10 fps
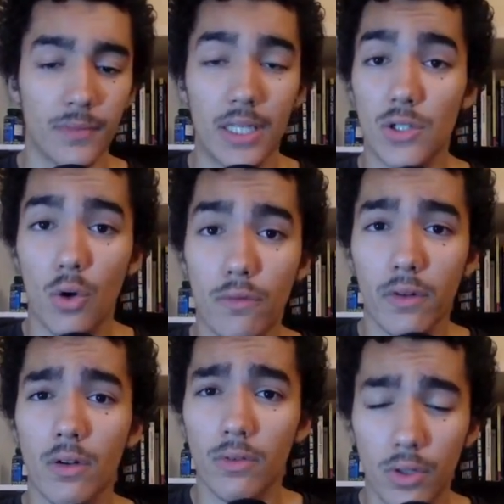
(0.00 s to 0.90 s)
It's an
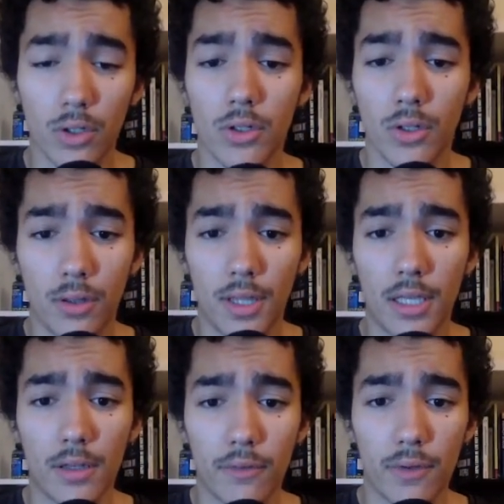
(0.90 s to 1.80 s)
overall good
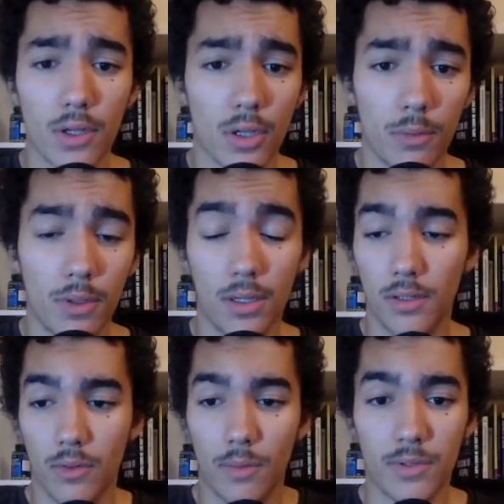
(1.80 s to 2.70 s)
thing for the
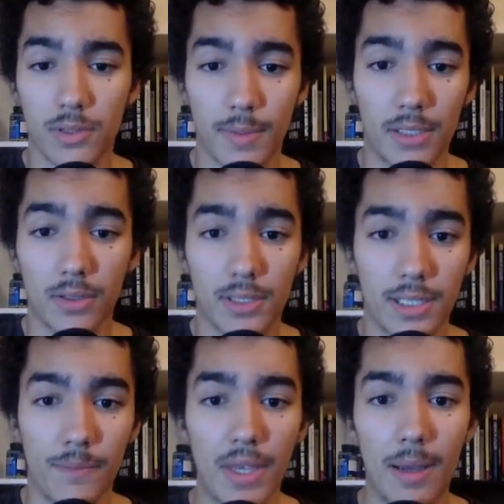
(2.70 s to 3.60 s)
crypto space,
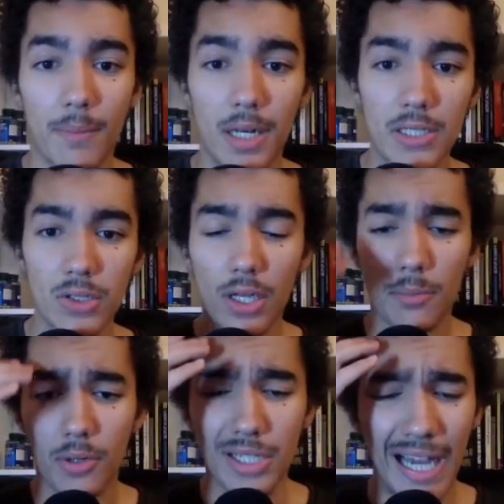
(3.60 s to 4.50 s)
honestly. But let's look at
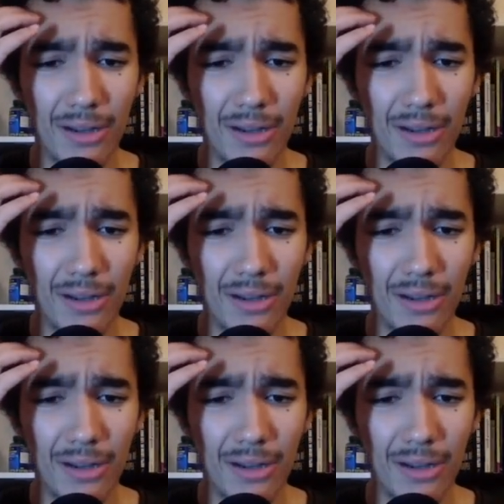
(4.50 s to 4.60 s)
the project